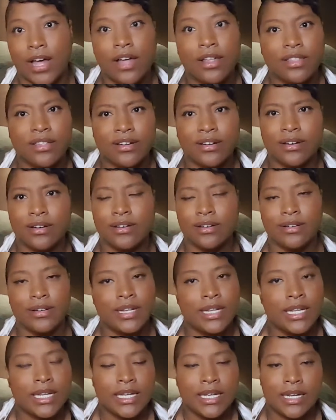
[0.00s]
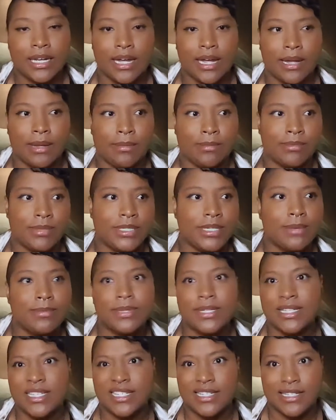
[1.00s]
other
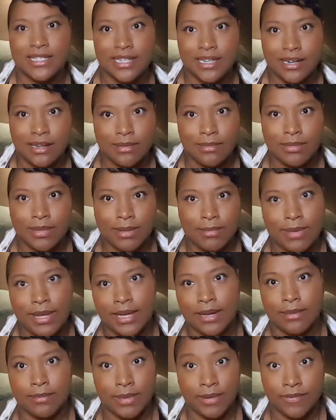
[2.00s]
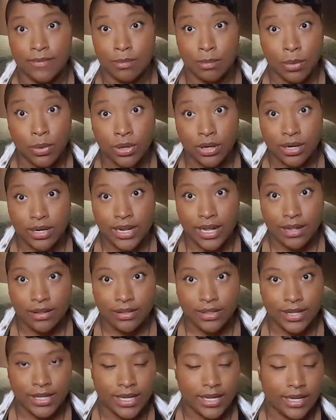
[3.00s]
substances in them that make them even more
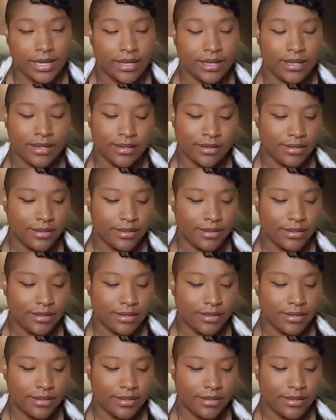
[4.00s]
unhealthy.